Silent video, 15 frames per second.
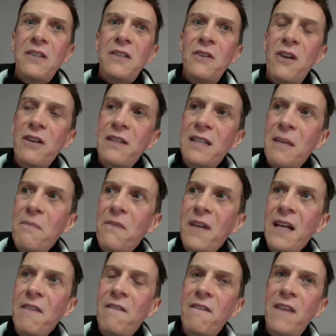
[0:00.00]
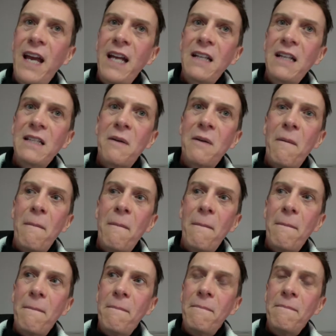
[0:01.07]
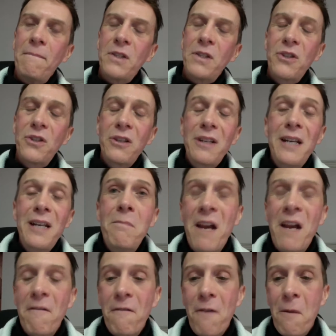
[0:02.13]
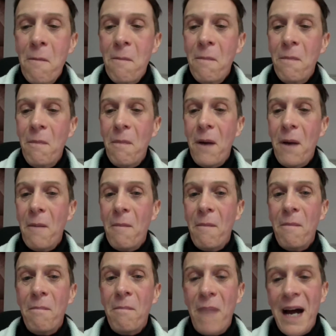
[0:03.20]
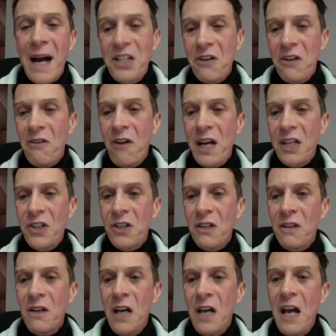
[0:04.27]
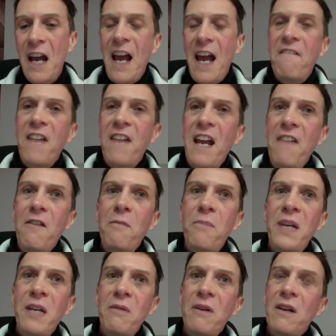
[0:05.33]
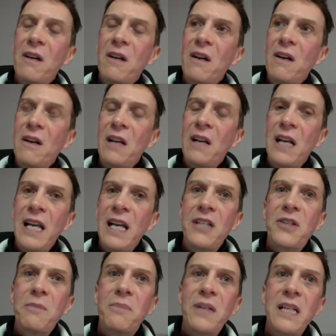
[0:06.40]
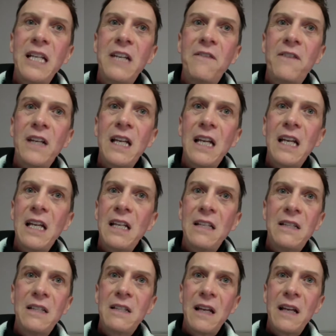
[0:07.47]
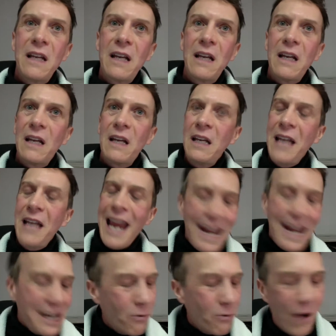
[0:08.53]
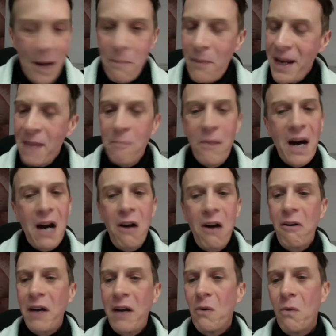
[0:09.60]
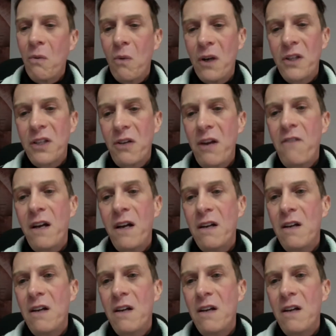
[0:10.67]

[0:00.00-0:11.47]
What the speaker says: something that certainly men from my generation have ever been led to believe is in any way empowering whatsoever.